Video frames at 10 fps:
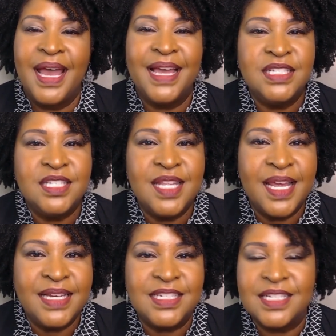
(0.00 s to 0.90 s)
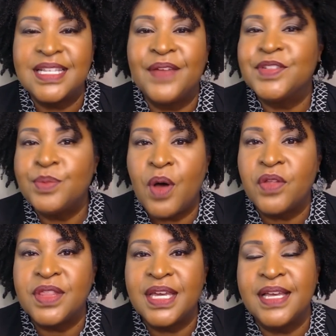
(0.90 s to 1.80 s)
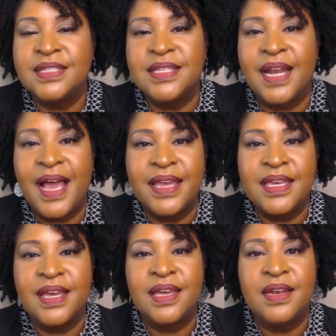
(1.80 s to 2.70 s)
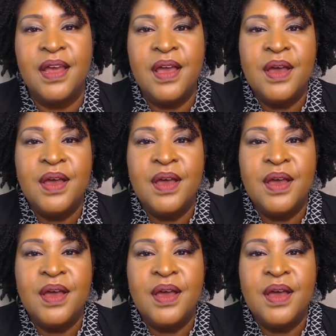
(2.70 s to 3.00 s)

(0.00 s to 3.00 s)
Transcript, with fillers: and then just have small things that I can